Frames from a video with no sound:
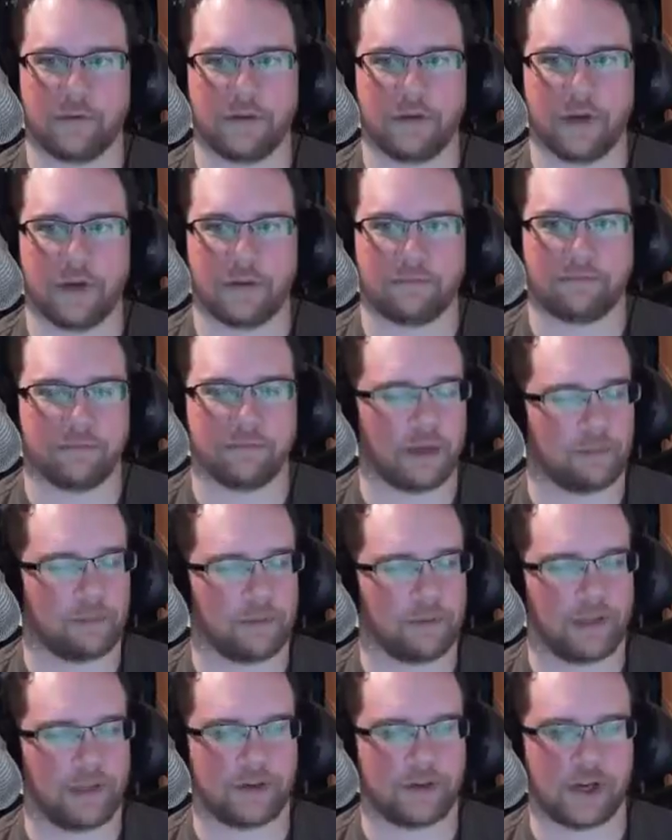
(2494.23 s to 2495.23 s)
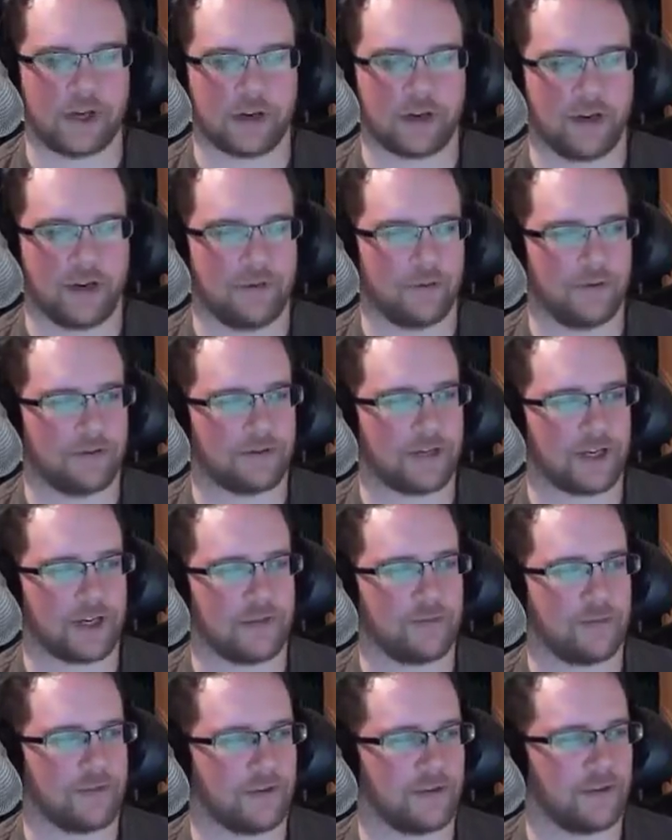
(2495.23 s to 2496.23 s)
I plan to check
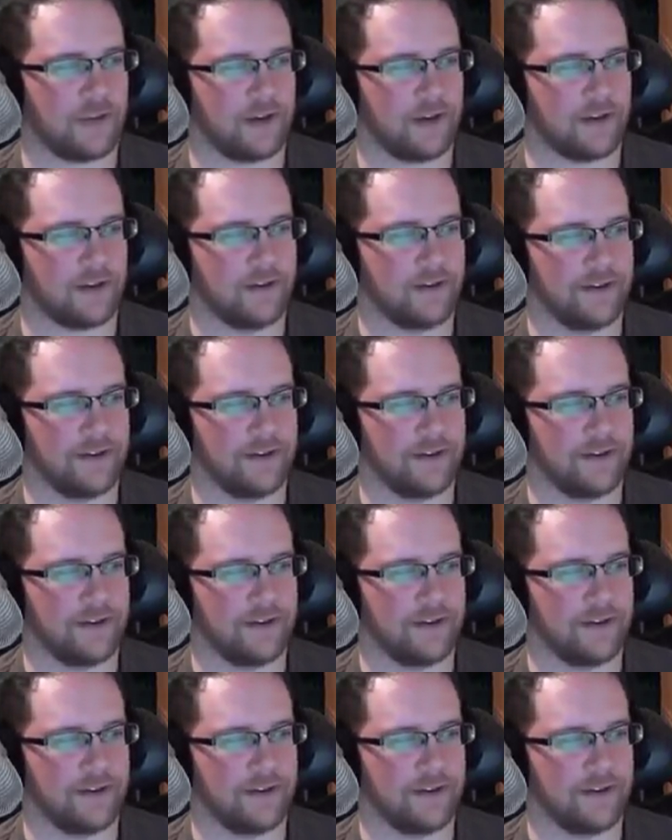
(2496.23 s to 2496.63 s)
in with you later.